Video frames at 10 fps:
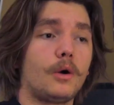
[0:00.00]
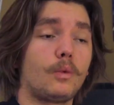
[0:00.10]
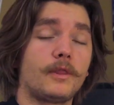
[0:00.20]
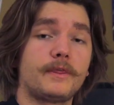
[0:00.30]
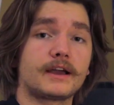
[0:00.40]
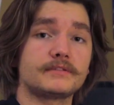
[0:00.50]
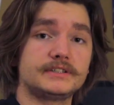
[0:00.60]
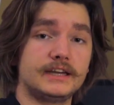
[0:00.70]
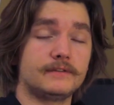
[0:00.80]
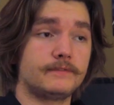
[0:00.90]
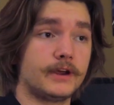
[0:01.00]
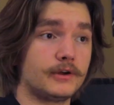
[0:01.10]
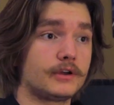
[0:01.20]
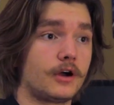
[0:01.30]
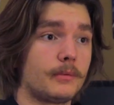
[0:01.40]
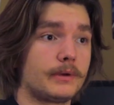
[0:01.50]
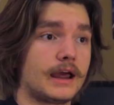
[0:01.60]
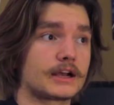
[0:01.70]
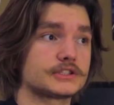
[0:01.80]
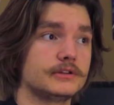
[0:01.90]
One thing I've seen very common
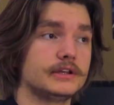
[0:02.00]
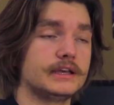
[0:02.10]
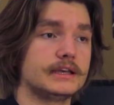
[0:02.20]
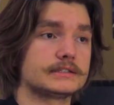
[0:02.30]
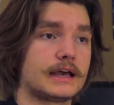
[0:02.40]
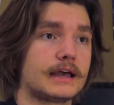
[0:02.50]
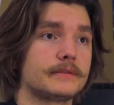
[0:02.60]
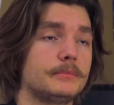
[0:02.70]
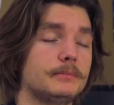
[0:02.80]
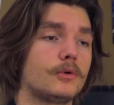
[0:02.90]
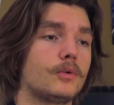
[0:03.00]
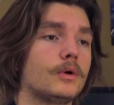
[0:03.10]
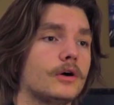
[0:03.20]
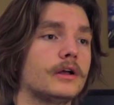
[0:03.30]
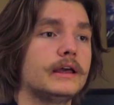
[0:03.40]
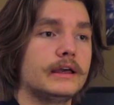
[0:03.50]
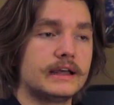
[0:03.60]
actually is that people will,